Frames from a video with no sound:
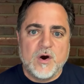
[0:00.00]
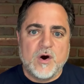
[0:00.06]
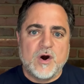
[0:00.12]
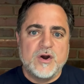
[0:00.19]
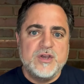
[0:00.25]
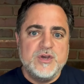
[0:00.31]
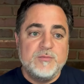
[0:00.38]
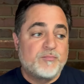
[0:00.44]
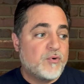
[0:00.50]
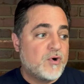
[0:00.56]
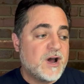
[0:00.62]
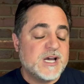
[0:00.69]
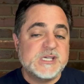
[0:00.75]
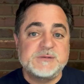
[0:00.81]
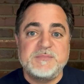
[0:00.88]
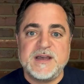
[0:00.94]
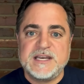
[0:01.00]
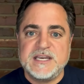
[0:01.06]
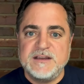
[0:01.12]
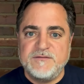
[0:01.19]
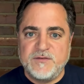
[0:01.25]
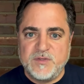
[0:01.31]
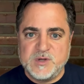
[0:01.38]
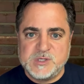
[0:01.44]
are you prospecting
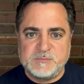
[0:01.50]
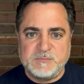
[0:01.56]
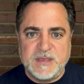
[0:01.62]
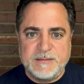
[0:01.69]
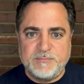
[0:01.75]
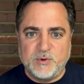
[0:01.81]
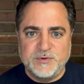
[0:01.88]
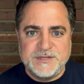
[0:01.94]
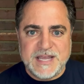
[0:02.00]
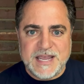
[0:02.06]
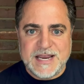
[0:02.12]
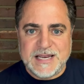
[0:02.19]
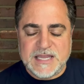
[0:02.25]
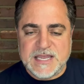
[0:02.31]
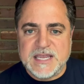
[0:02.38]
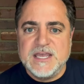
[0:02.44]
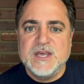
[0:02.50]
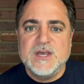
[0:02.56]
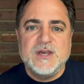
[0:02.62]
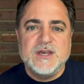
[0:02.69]
for those people daily?